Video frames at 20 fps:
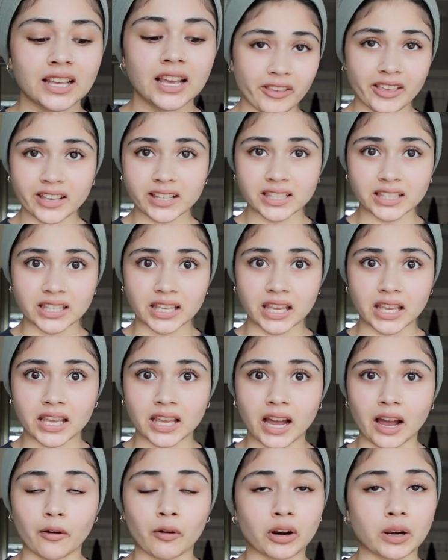Obviously,
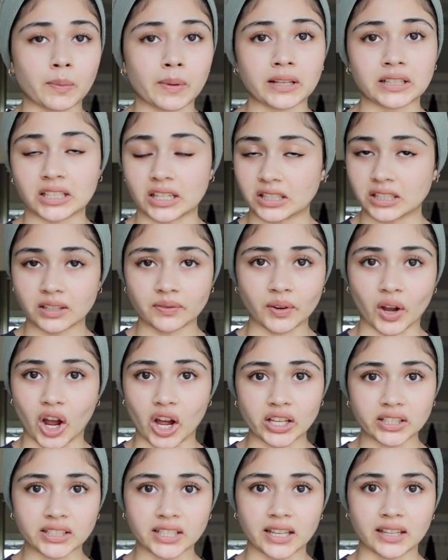I want to make tons of
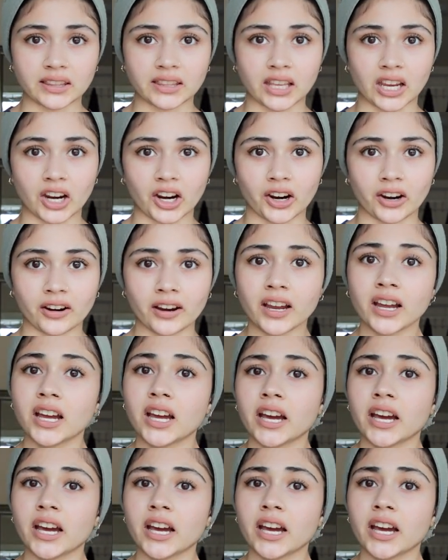content there